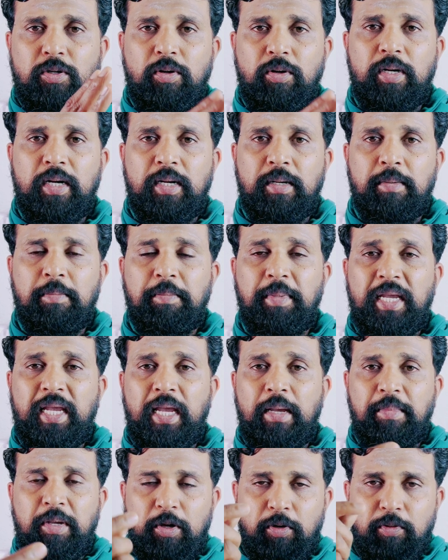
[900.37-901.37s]
Cholan
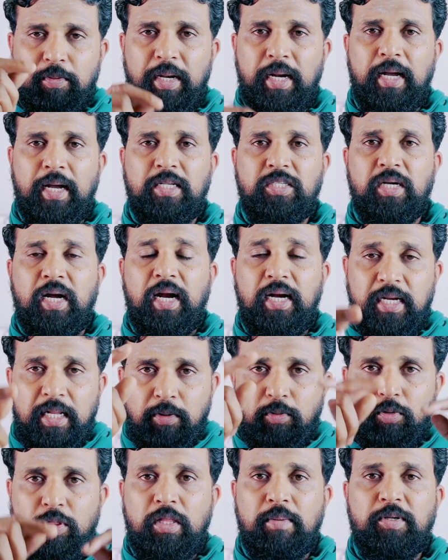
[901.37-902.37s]
became a Yuvaraj
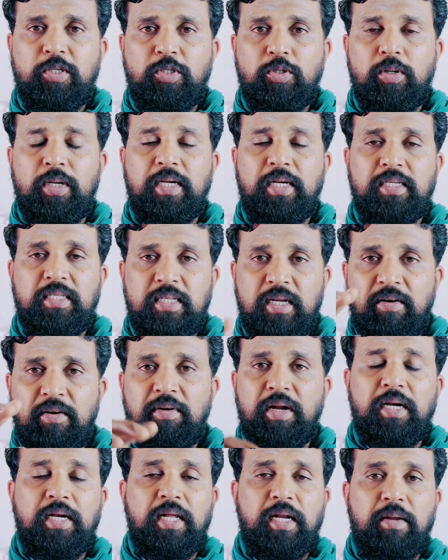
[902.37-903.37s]
under Uttama Cholan and
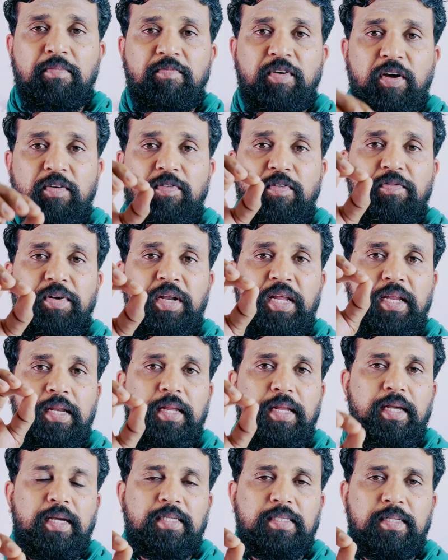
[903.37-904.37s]
served under him for
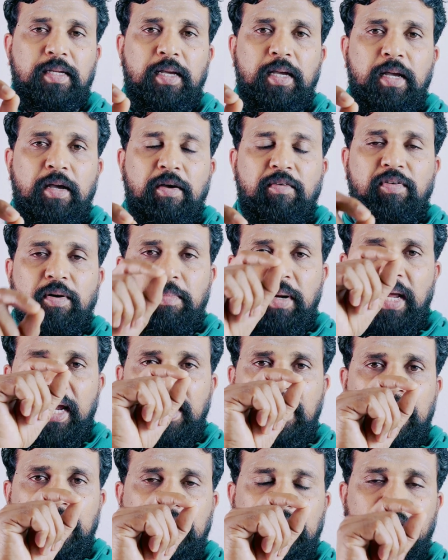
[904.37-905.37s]
15 years. From
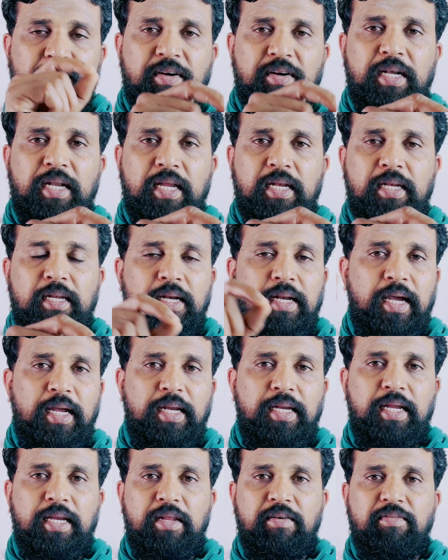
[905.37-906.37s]
970 till
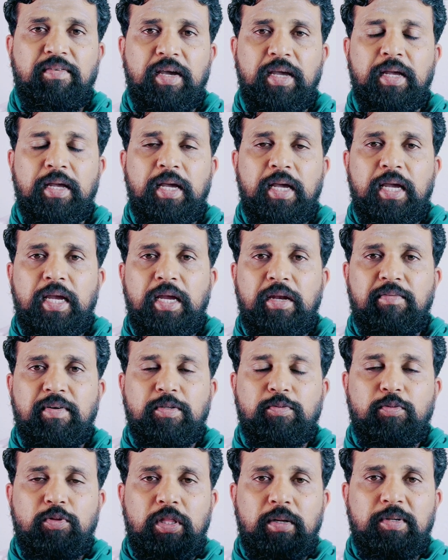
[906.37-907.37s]
985, it
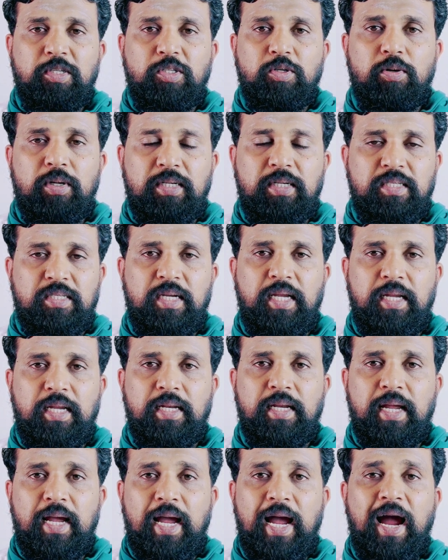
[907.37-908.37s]
was Uttama Cholan's
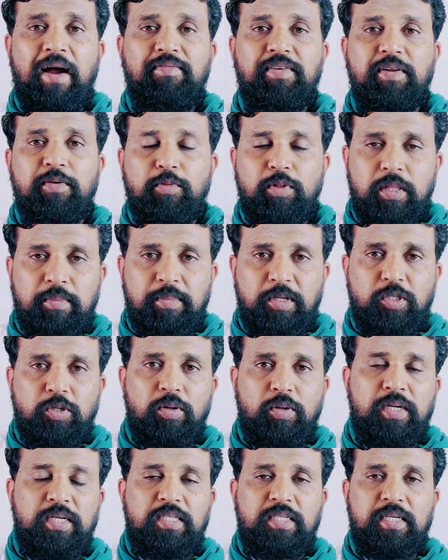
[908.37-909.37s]
reign. After Uttama
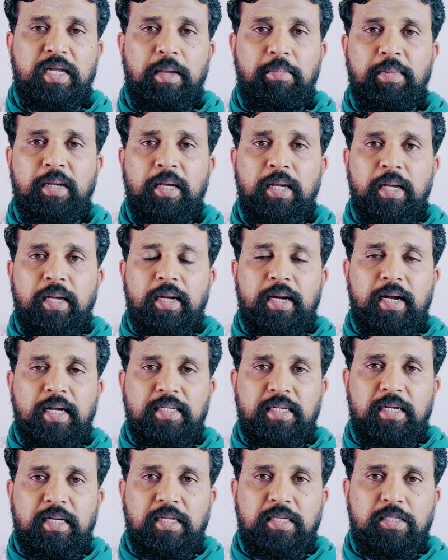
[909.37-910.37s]
Cholan's time,
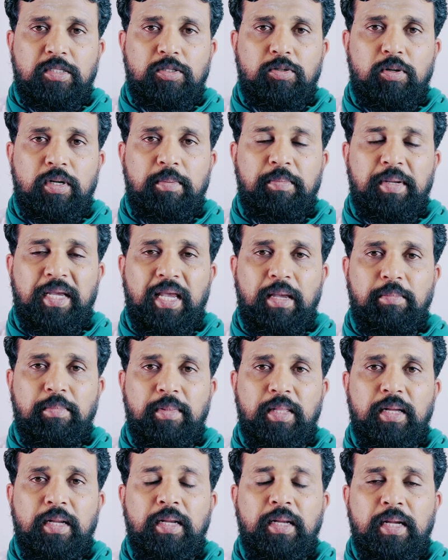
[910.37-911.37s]
Rajaraja Cholan
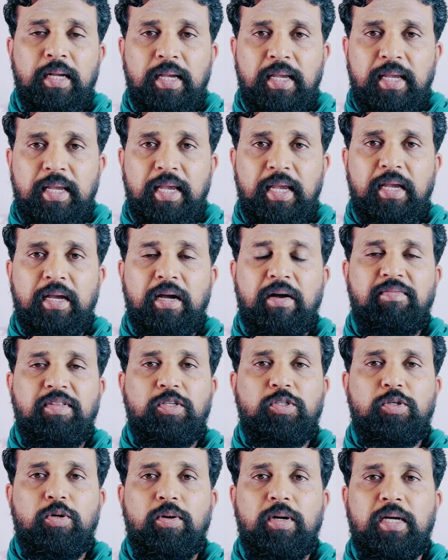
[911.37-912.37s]
became the king of
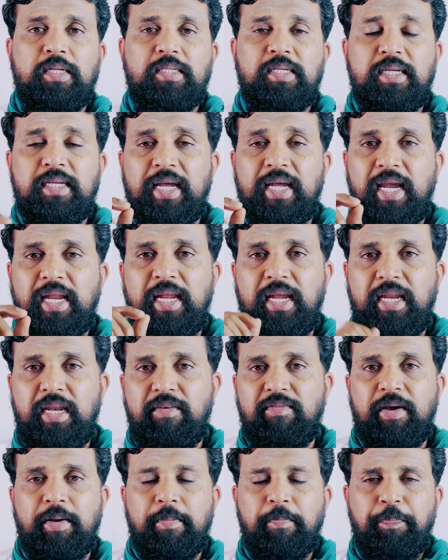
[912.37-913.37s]
the Cholas in
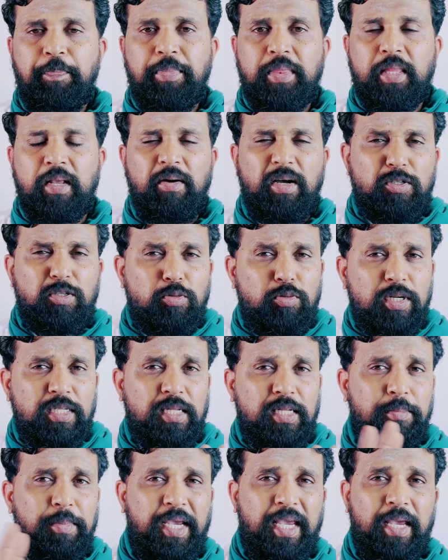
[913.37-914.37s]
985. Now, as soon
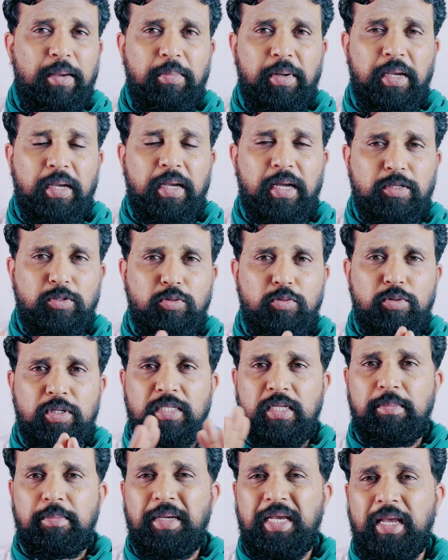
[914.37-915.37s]
as he became king, as soon
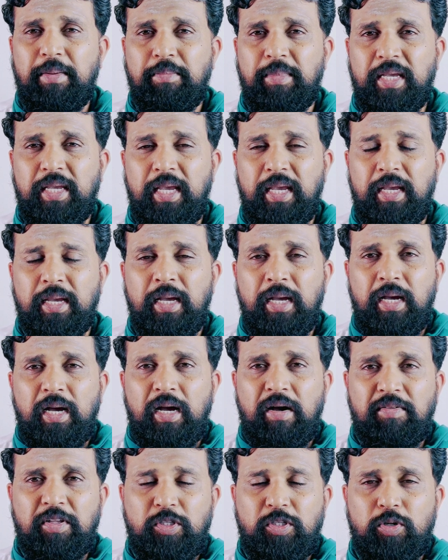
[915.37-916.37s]
as he became the king
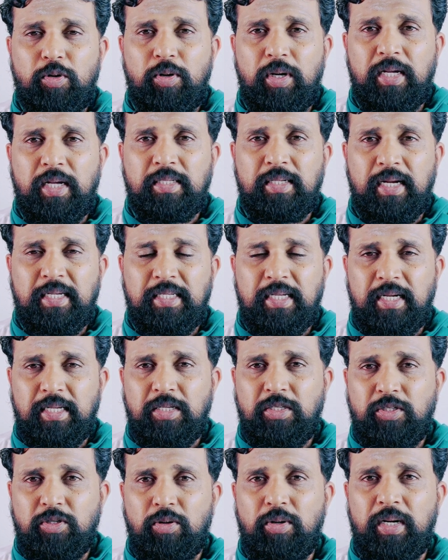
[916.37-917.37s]
of the Cholas,
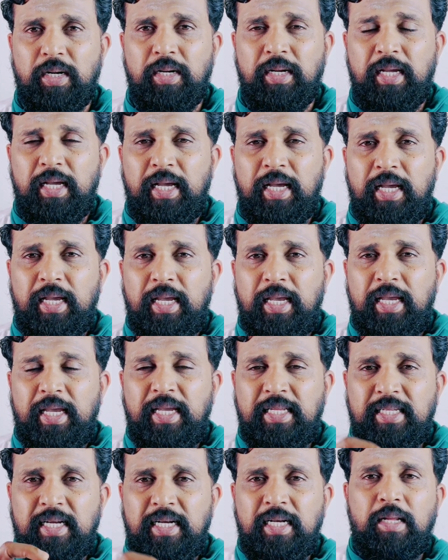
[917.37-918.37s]
Rajaraja Cholan,
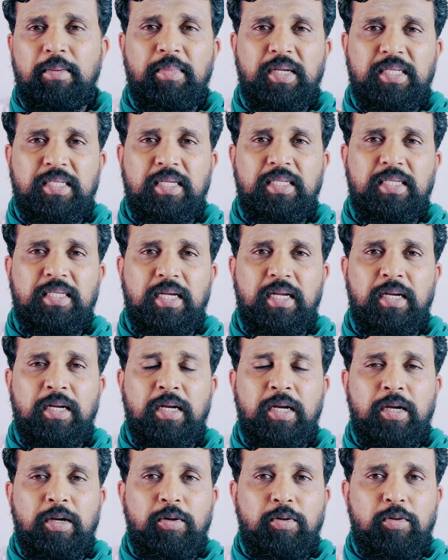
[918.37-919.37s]
he sent a messenger
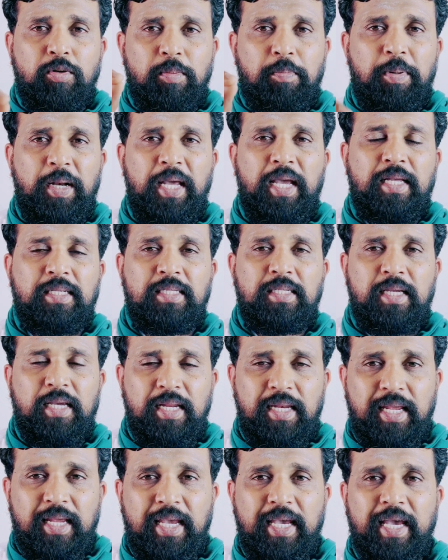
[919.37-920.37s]
to a place
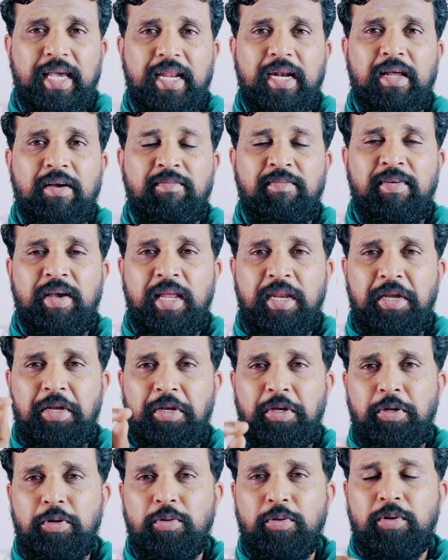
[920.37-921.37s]
in Kerala where
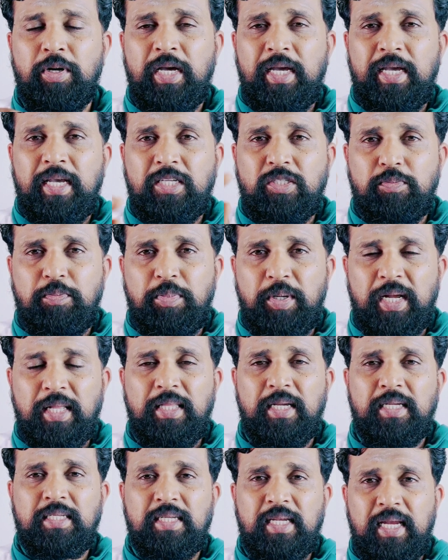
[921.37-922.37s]
he knew his
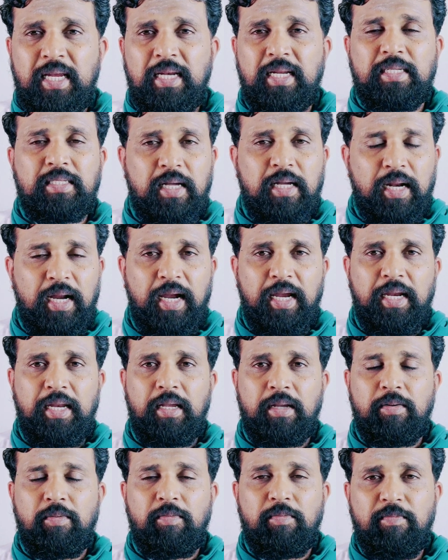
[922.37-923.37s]
brother's killers are
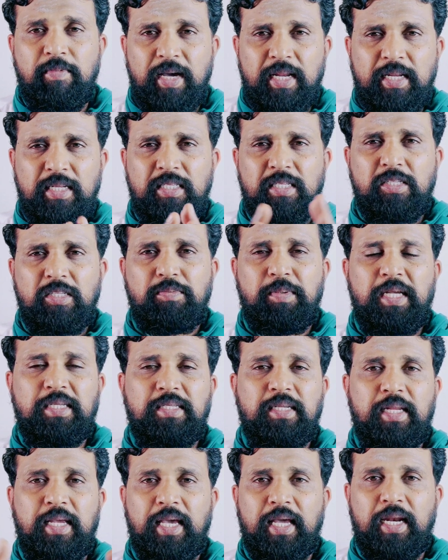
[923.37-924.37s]
hiding. Where is this
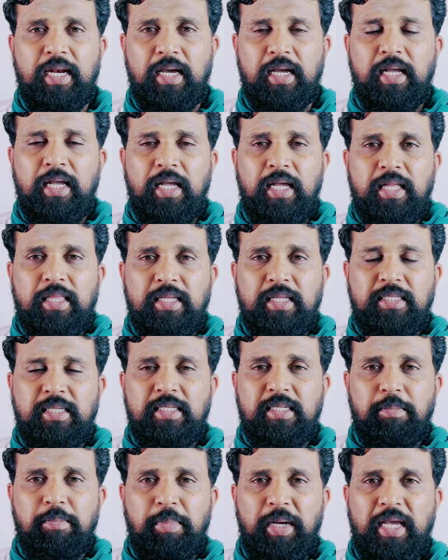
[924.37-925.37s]
place in Kerala? This
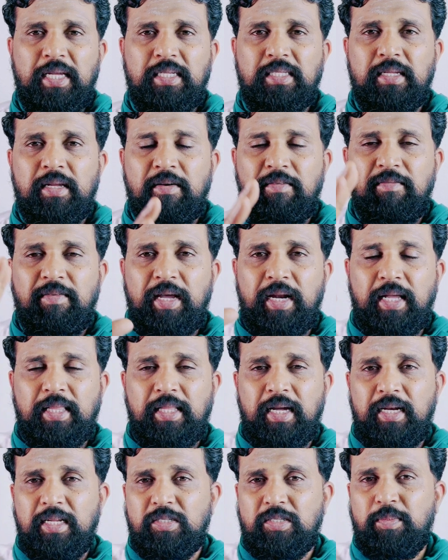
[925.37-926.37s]
is a place where
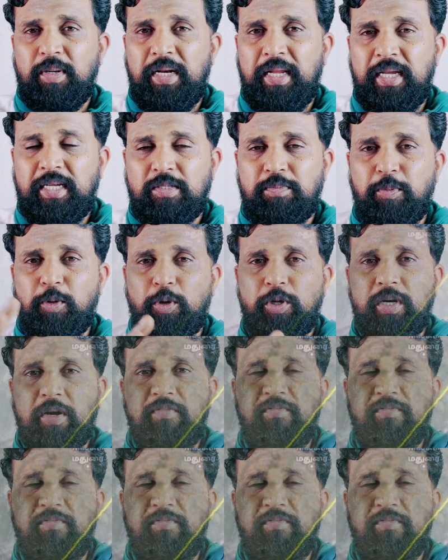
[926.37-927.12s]
Adani is building his port